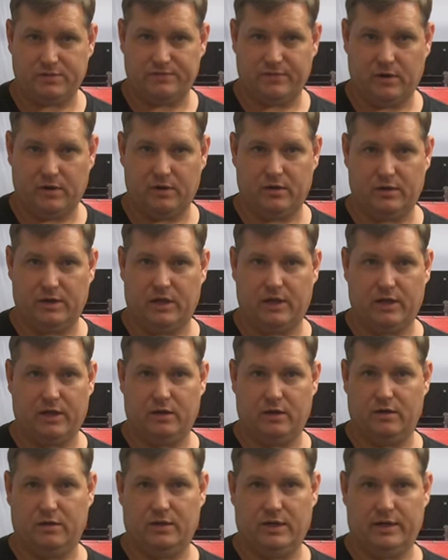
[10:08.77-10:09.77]
of air and high
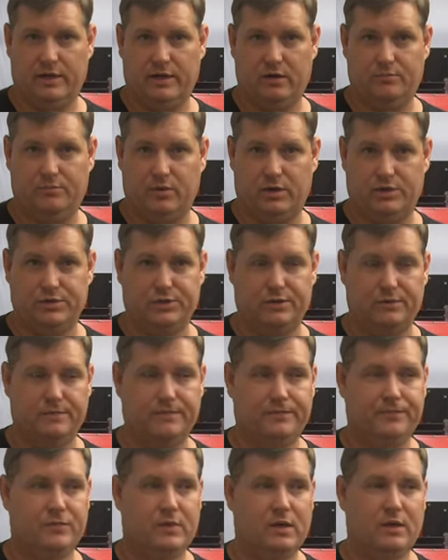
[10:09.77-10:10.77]
air, high air pressure.
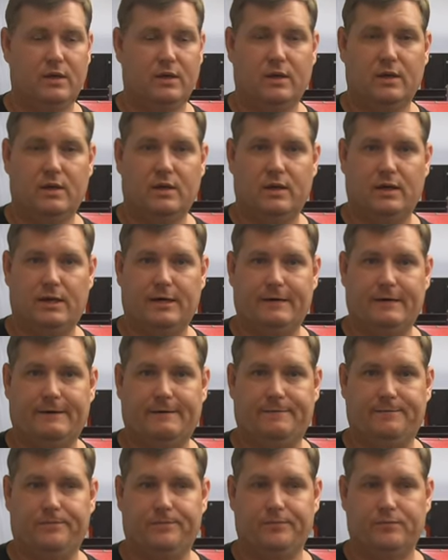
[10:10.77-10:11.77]

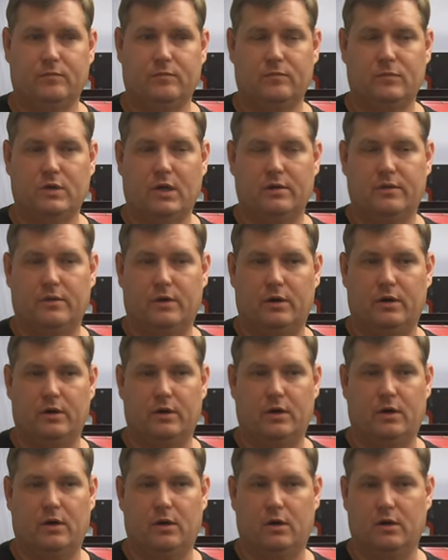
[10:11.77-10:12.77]
Um, there
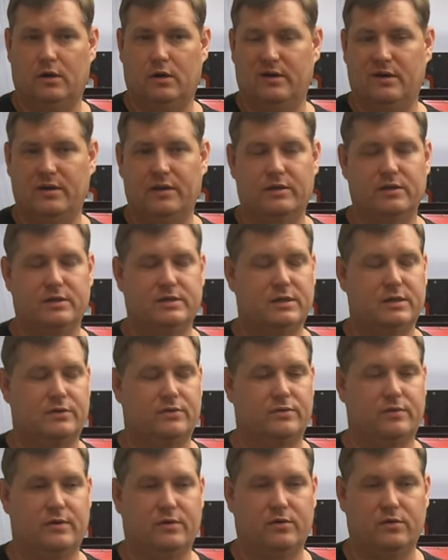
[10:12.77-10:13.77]
are, uh,
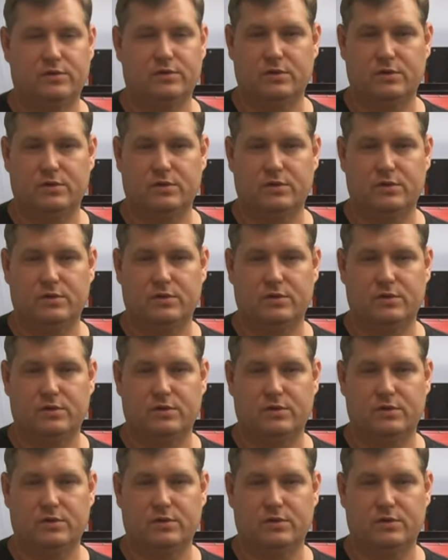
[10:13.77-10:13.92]
you